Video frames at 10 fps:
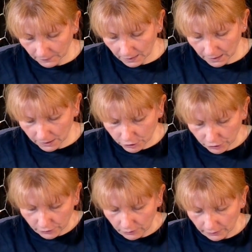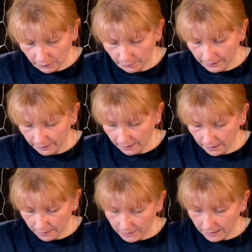And I'll show you a little bit of
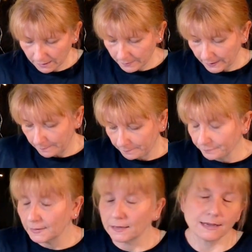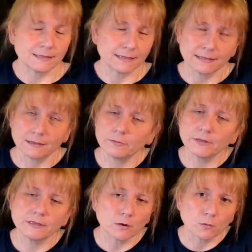that in a minute. But as I said,
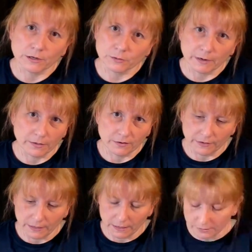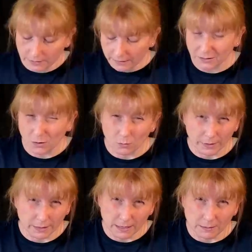please go watch my other videos. I don't want
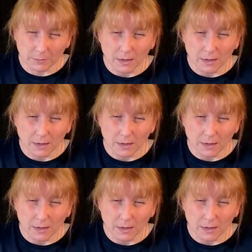to keep